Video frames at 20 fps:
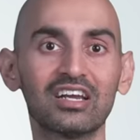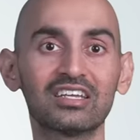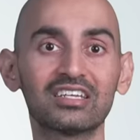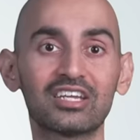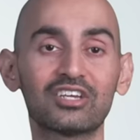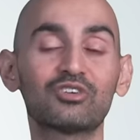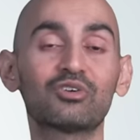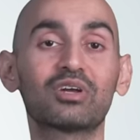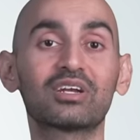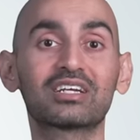
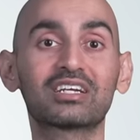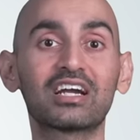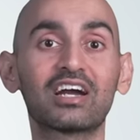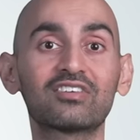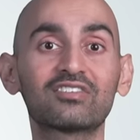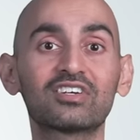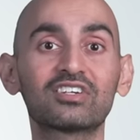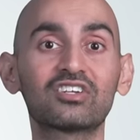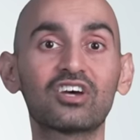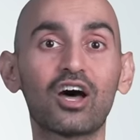Now you want to
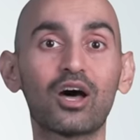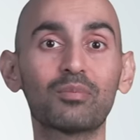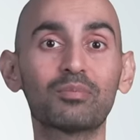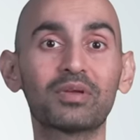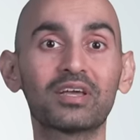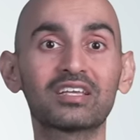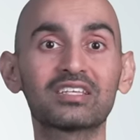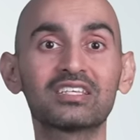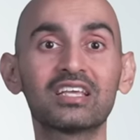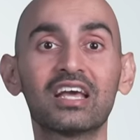cover
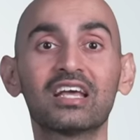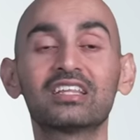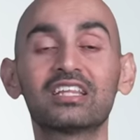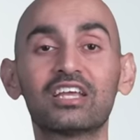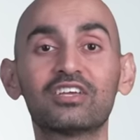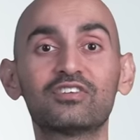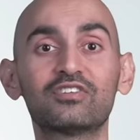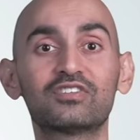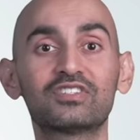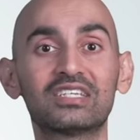topics
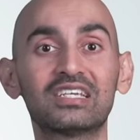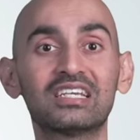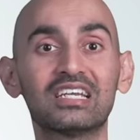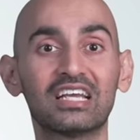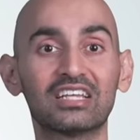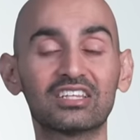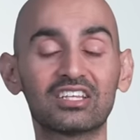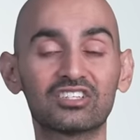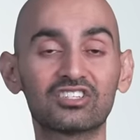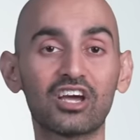that you've seen
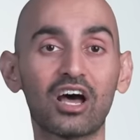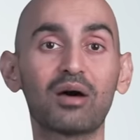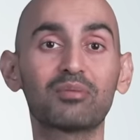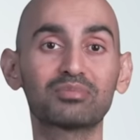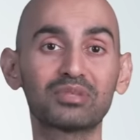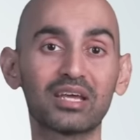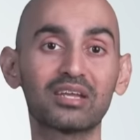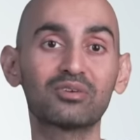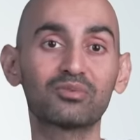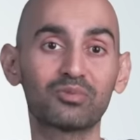in the top
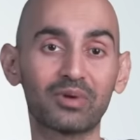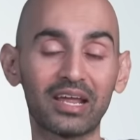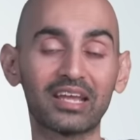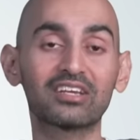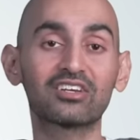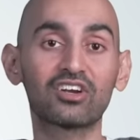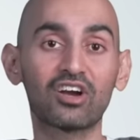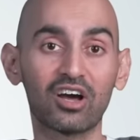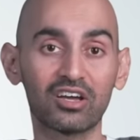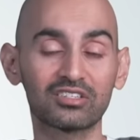10
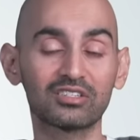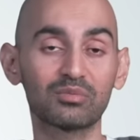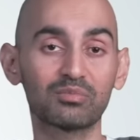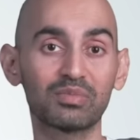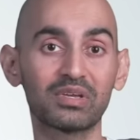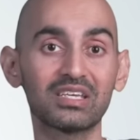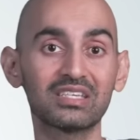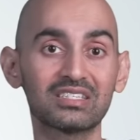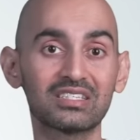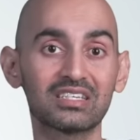ranked content
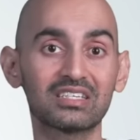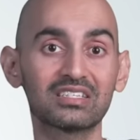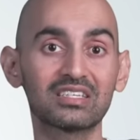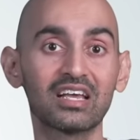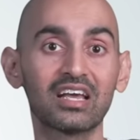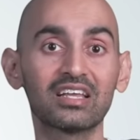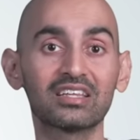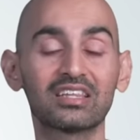pieces